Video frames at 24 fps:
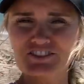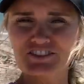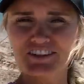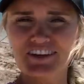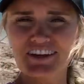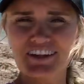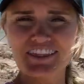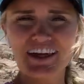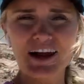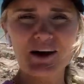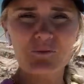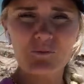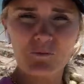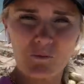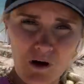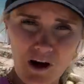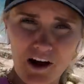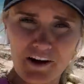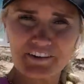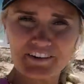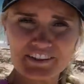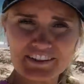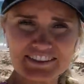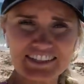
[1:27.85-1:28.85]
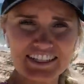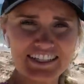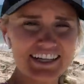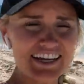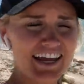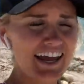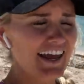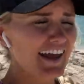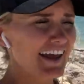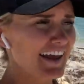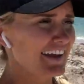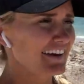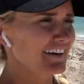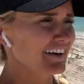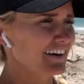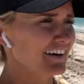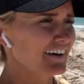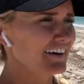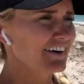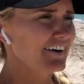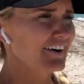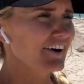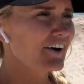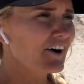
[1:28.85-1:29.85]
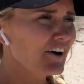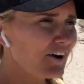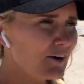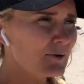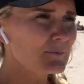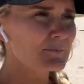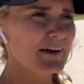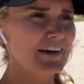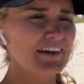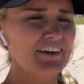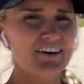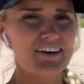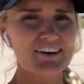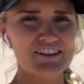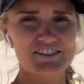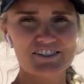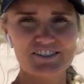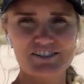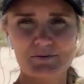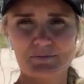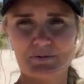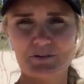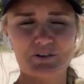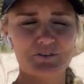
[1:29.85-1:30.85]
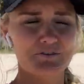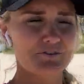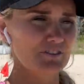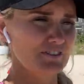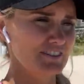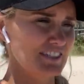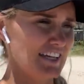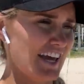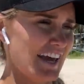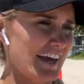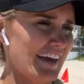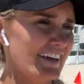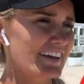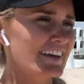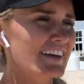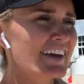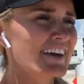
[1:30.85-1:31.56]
Look at that water today. Oh my gosh, it's a beautiful day.